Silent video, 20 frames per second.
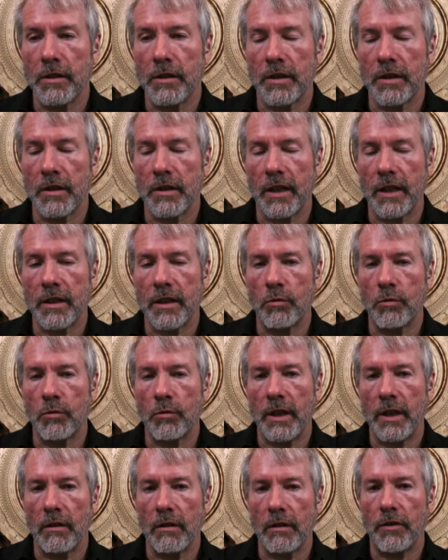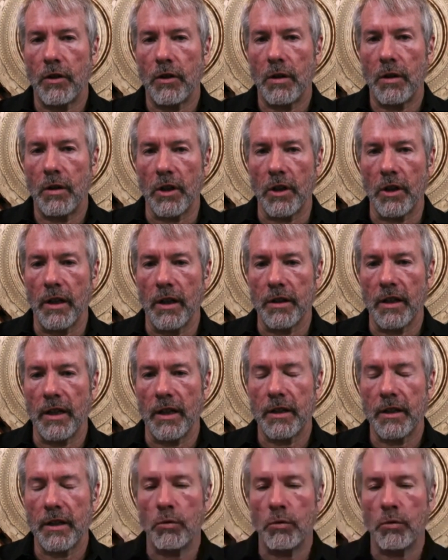I can rent out farmland and I
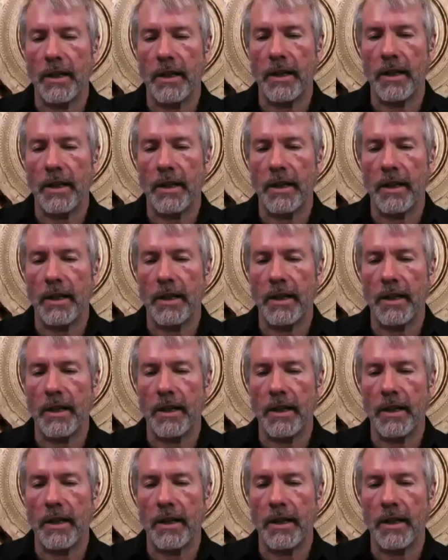can rent out